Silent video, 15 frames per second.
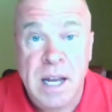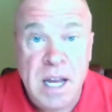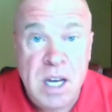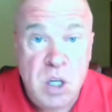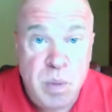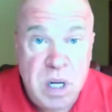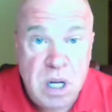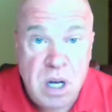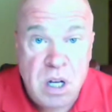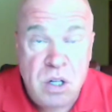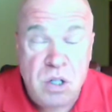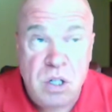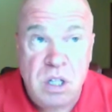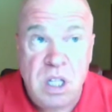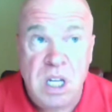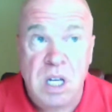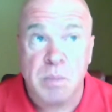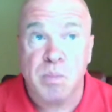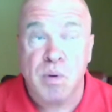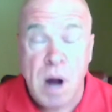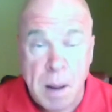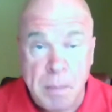age because the
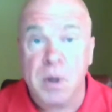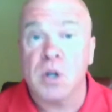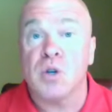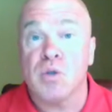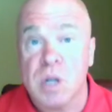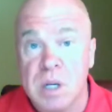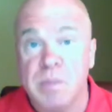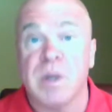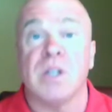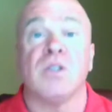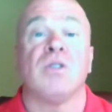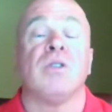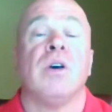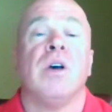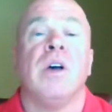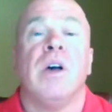proper treatments